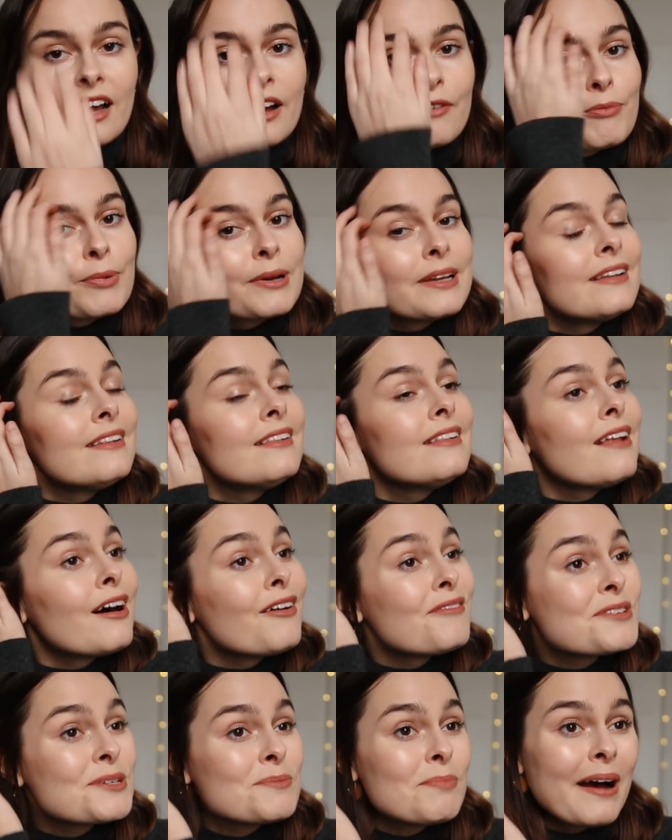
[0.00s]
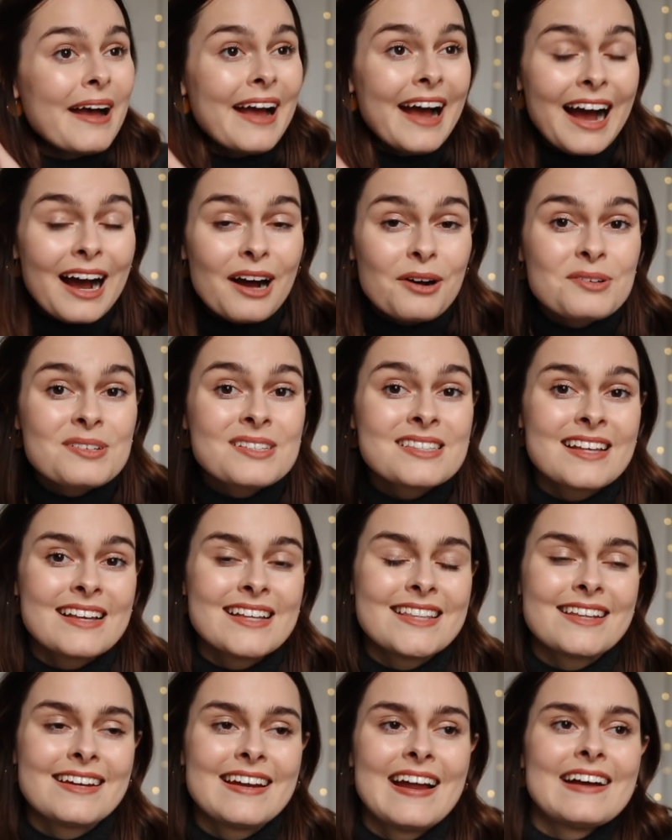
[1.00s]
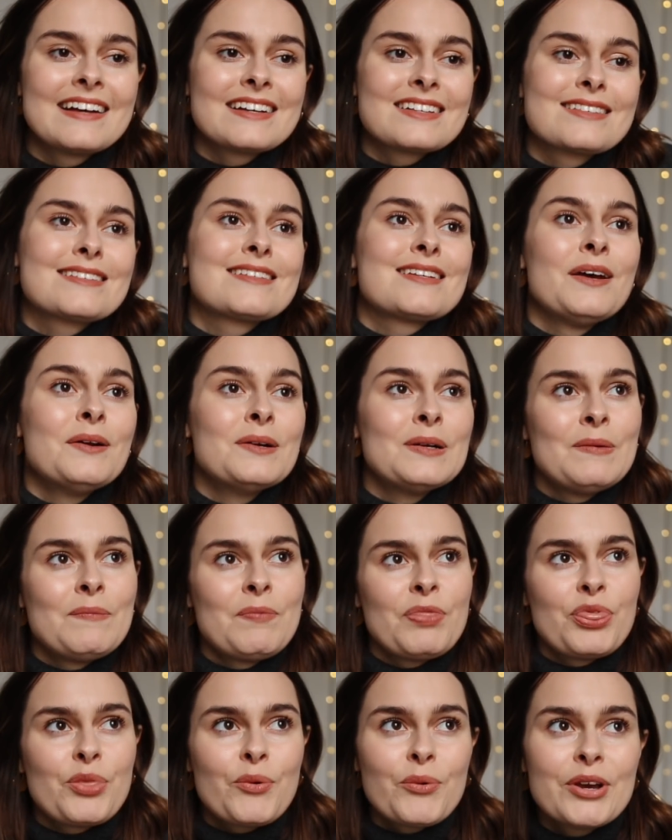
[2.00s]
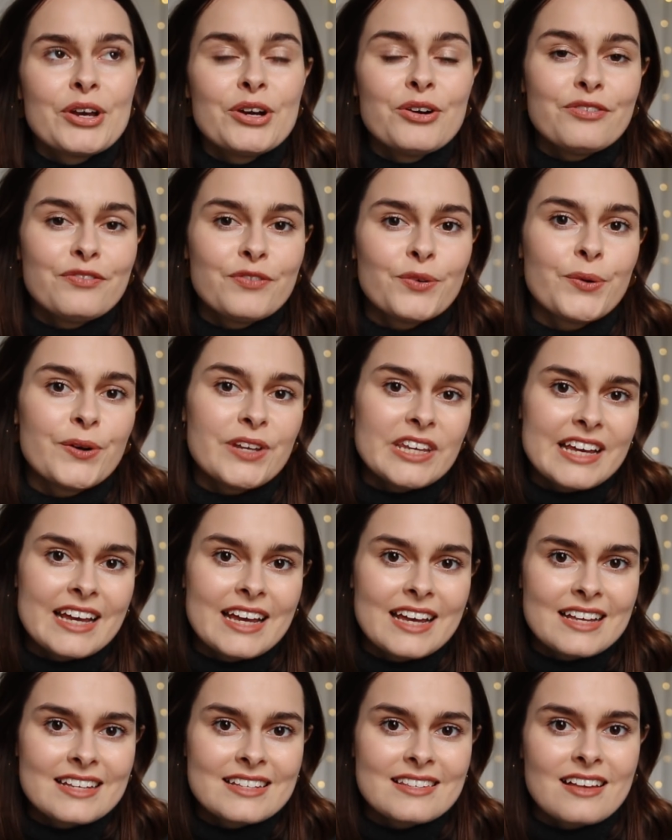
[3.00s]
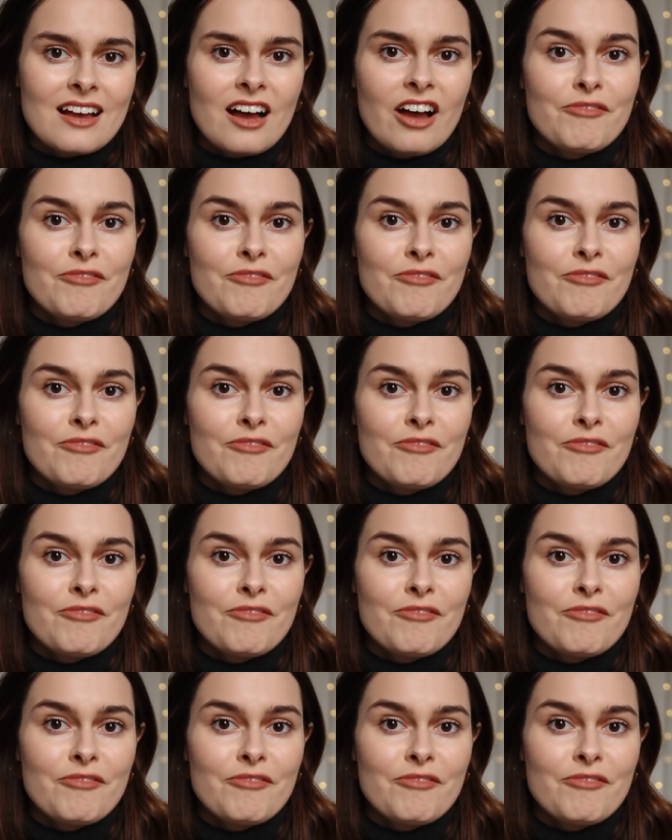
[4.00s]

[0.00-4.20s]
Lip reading: I would love to buy a house in the next 3 or 4 years.